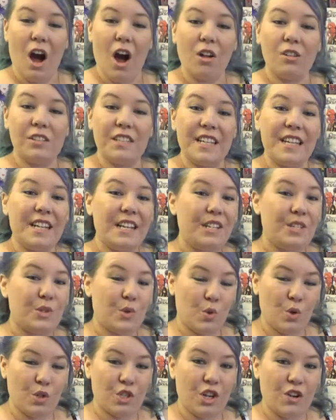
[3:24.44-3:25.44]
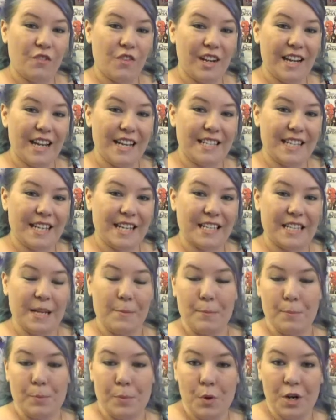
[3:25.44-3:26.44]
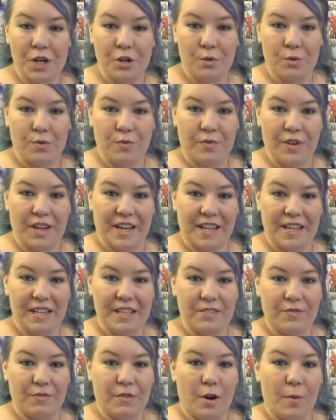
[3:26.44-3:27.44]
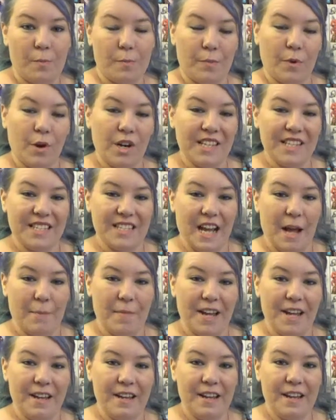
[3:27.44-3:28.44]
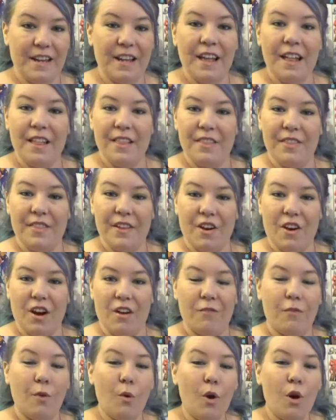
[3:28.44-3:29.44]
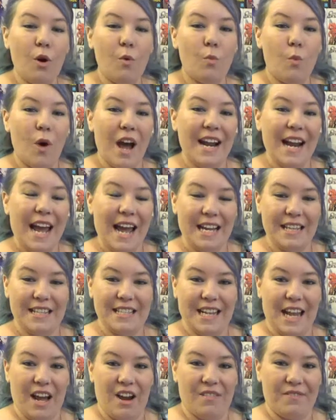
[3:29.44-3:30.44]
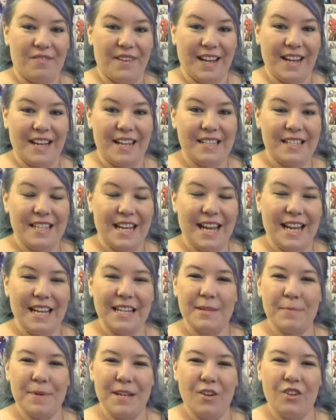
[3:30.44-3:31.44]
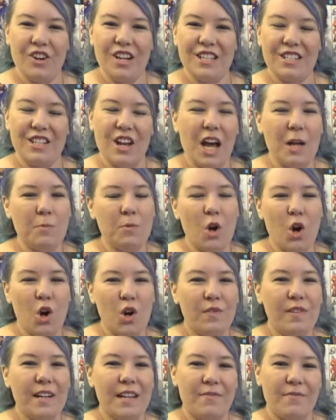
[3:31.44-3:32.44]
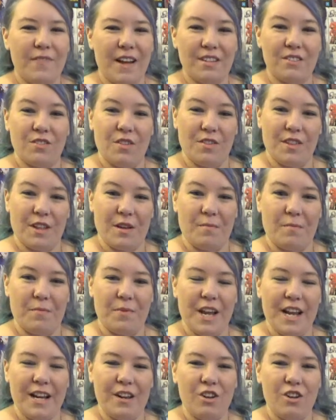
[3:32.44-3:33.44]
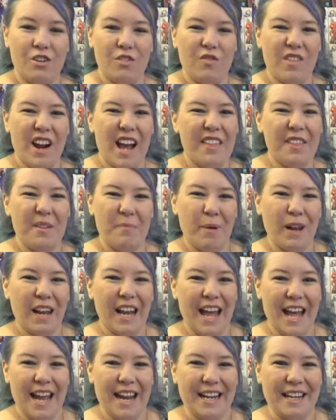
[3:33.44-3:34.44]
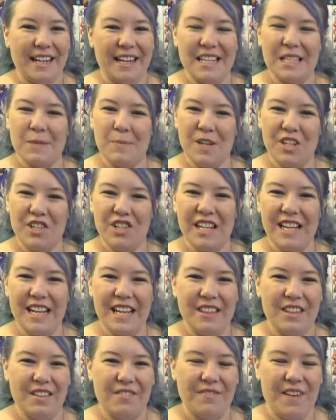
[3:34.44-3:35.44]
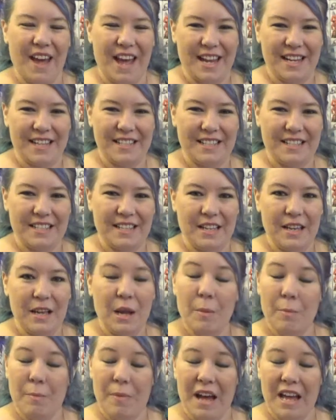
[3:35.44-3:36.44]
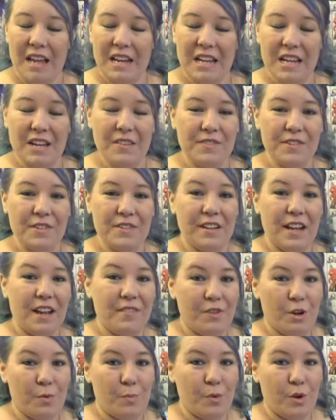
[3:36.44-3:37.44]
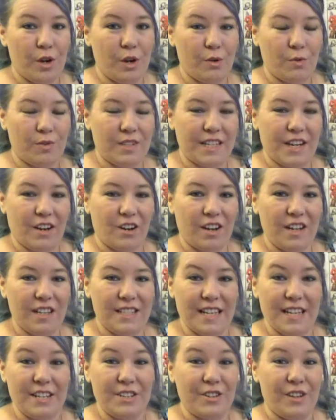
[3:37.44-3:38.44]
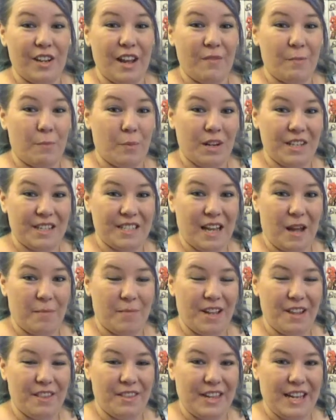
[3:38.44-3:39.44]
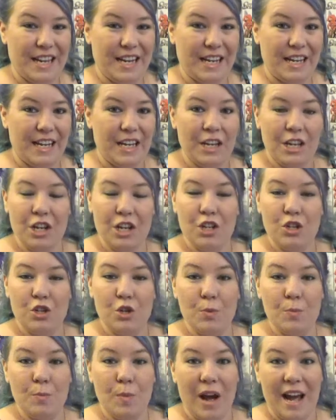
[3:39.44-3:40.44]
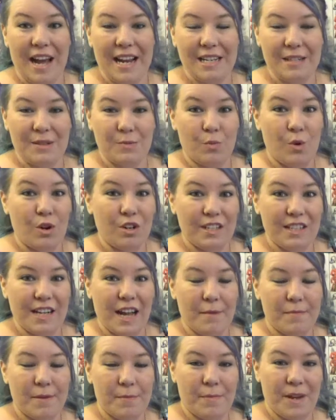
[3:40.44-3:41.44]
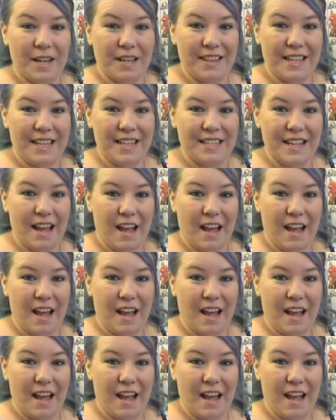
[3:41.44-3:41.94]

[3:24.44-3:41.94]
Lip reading: Ulta is also releasing some Boydle figures from Prince Summer. There are 4 1/8 scale figures, and to be honest, I'm not overly fussed on them. They look rather plain, especially in the face. But if you love your Boydle series and you love Prince Summer, then you might want to come and pick these